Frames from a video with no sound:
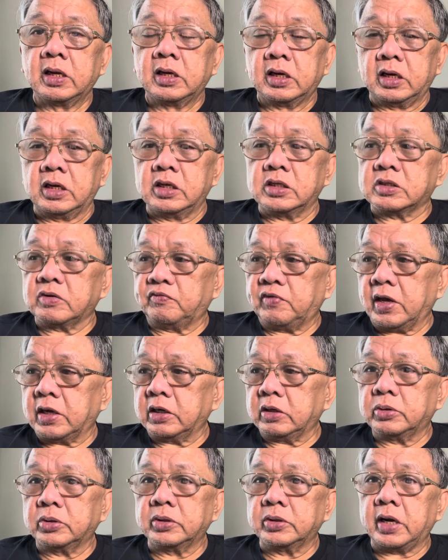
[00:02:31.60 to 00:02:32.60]
He's a very
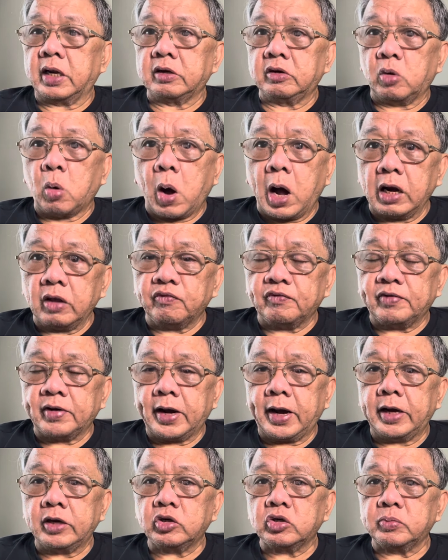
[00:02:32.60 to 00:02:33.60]
good and
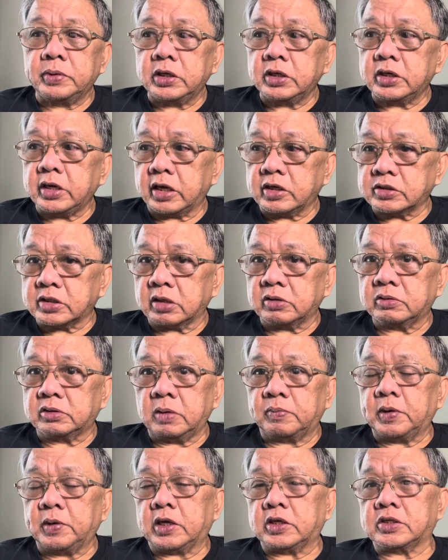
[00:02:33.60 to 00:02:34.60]
qualified to be the
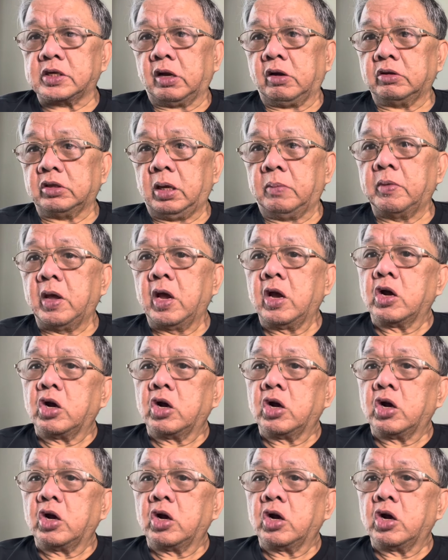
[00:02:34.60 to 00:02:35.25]
chief executive,